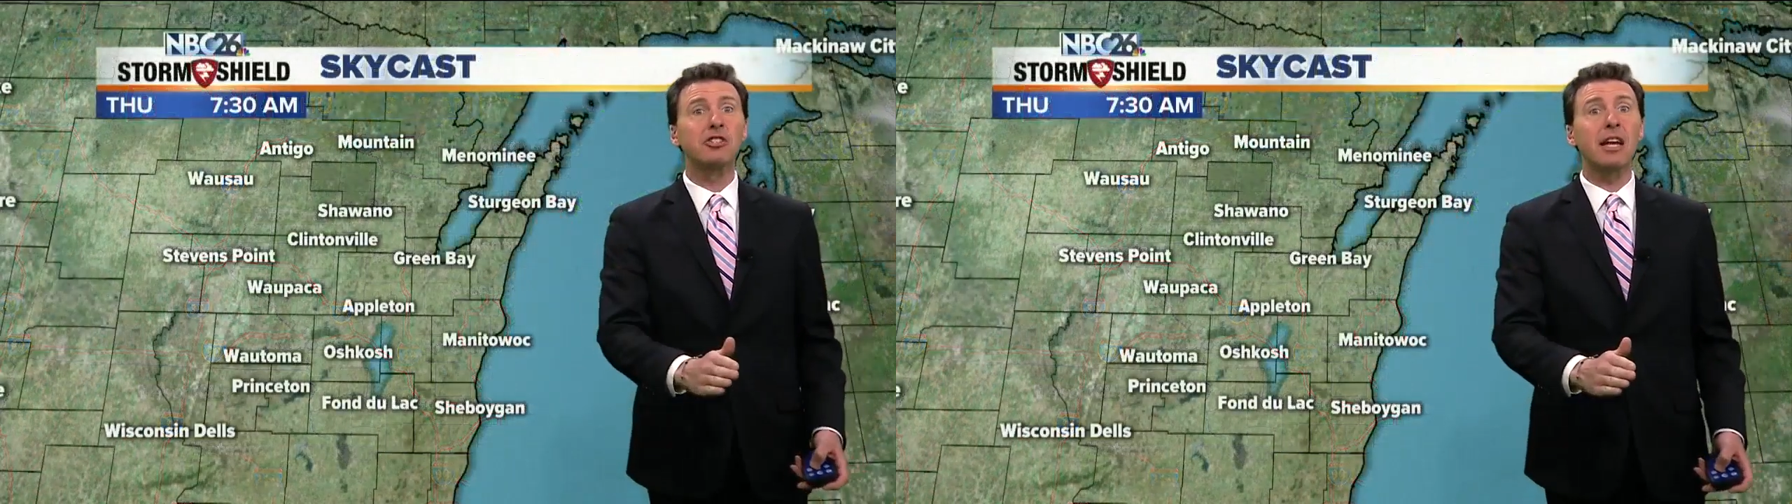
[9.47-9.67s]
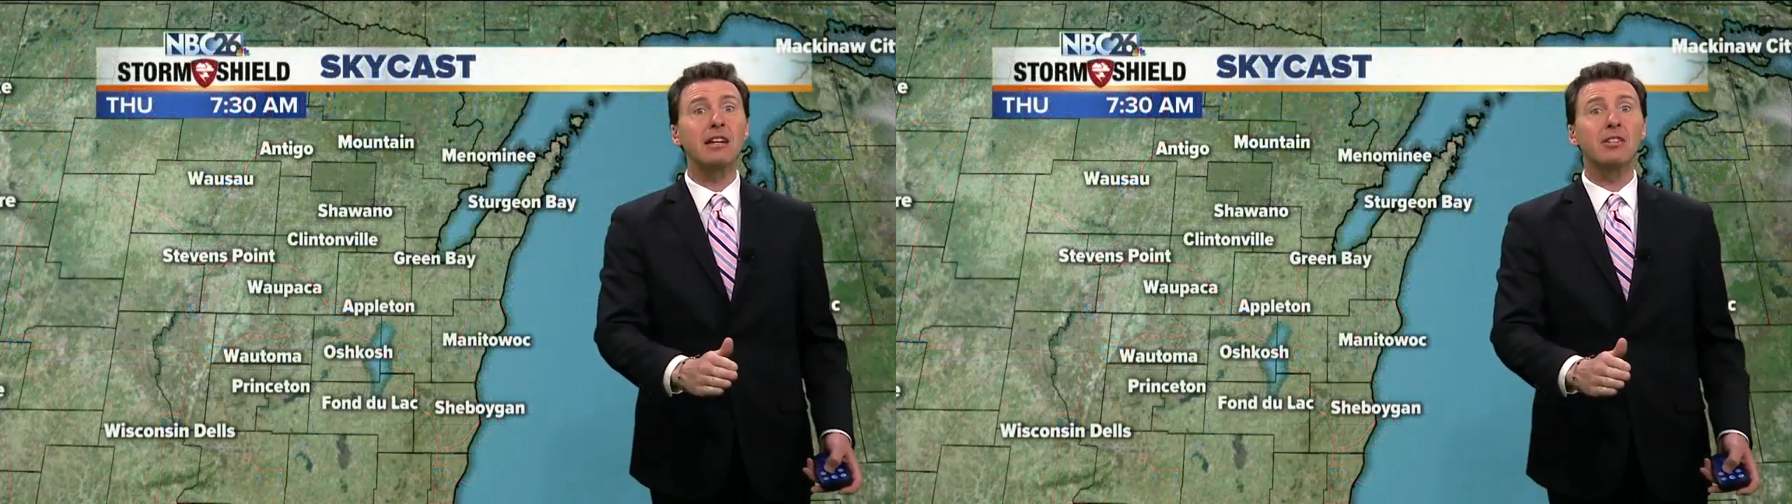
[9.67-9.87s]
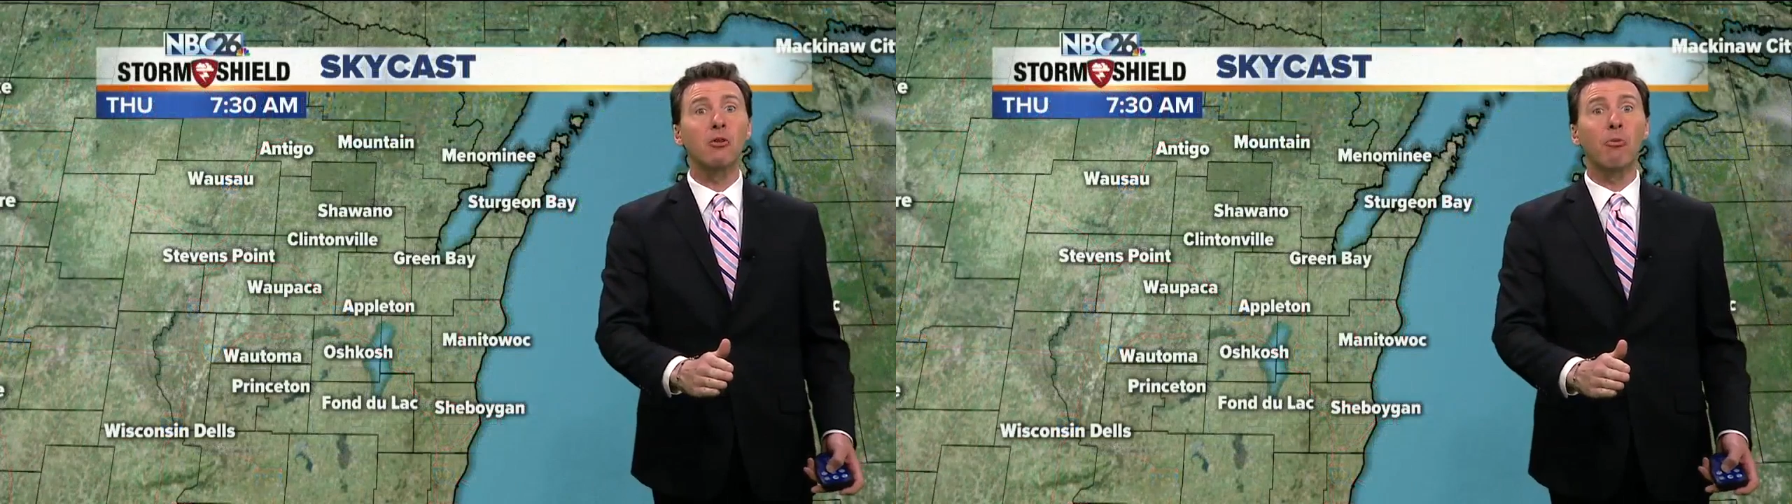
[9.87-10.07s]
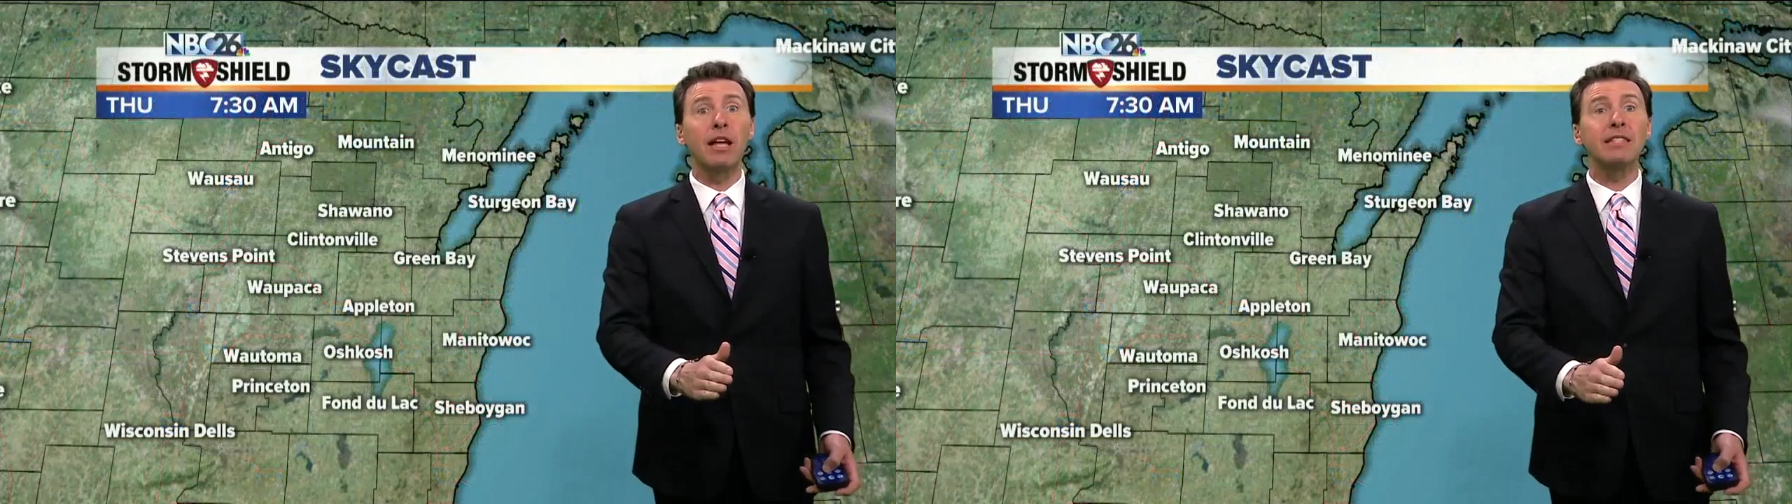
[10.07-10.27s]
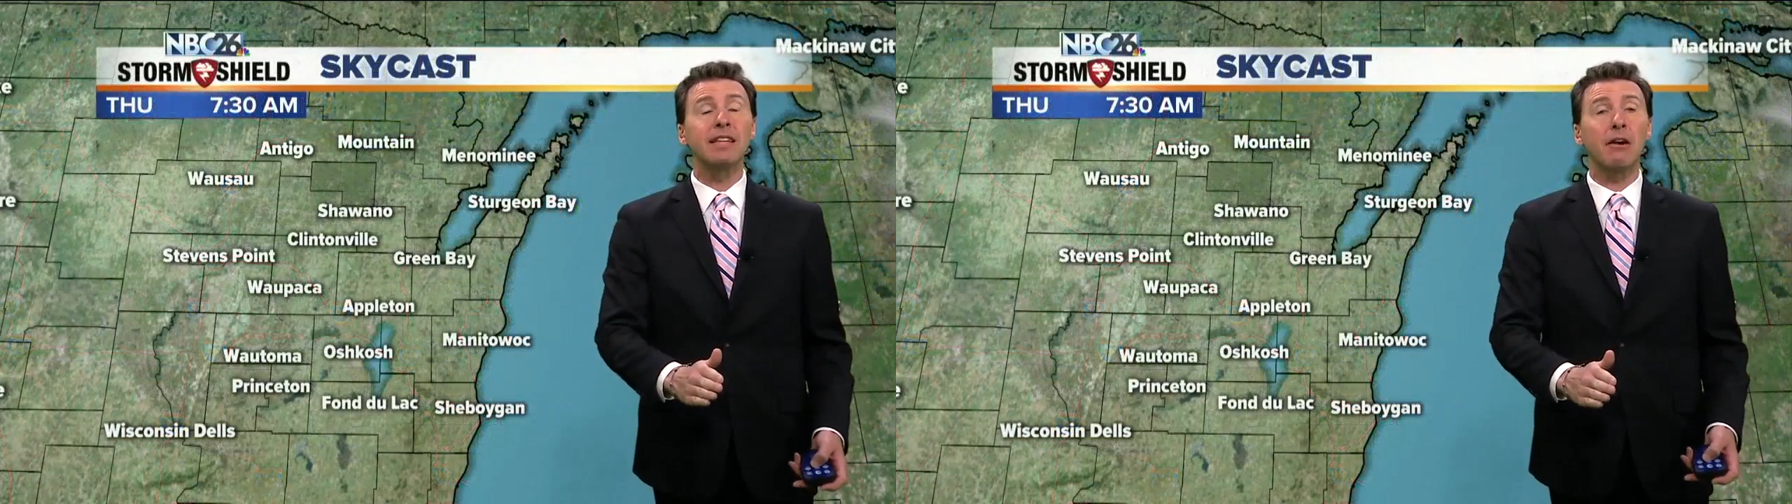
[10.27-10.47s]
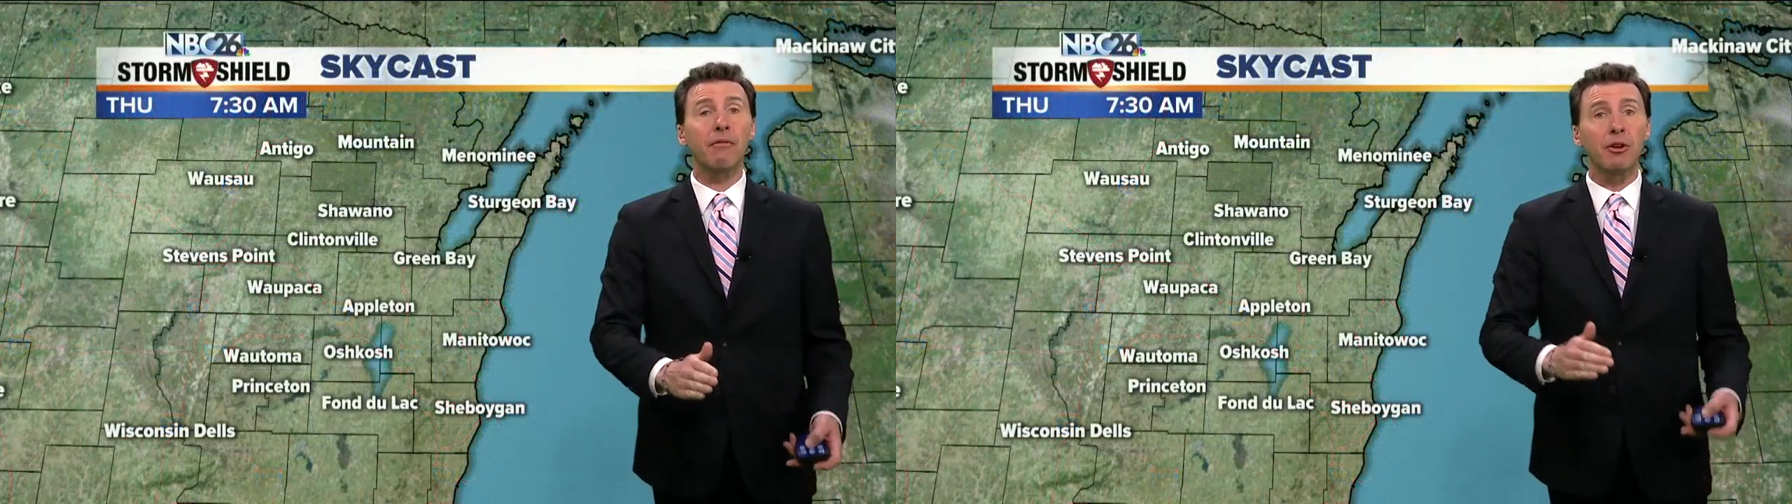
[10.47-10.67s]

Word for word: change the winds out